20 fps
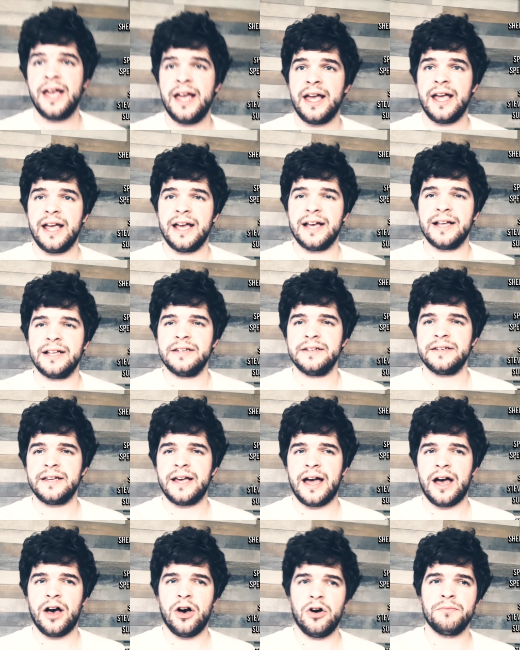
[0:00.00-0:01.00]
and
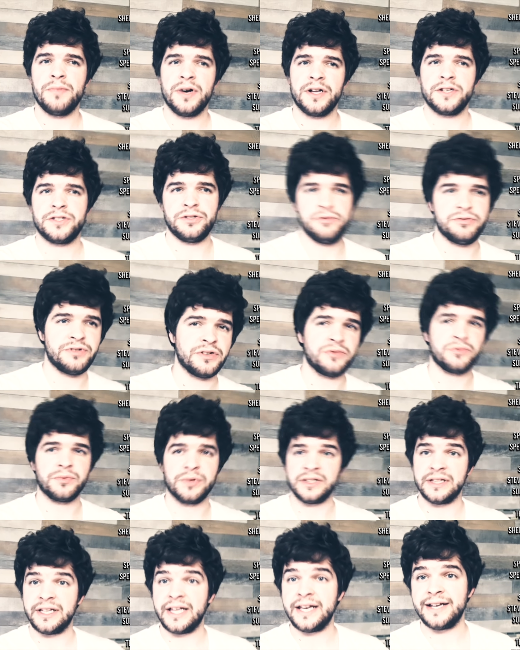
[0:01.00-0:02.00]
how much you can
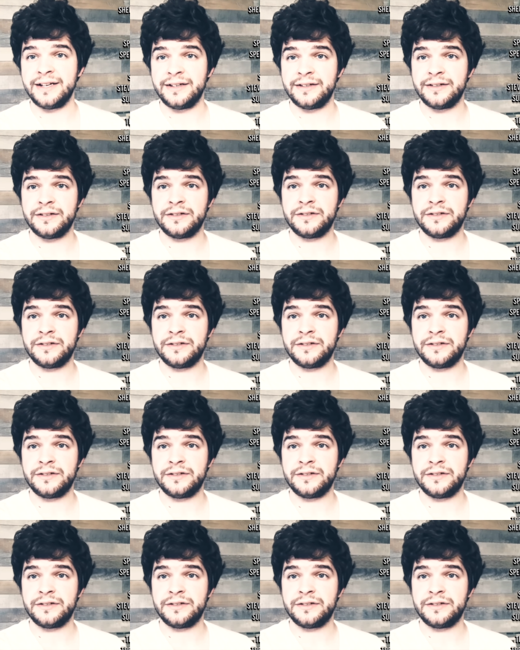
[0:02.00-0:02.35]
relate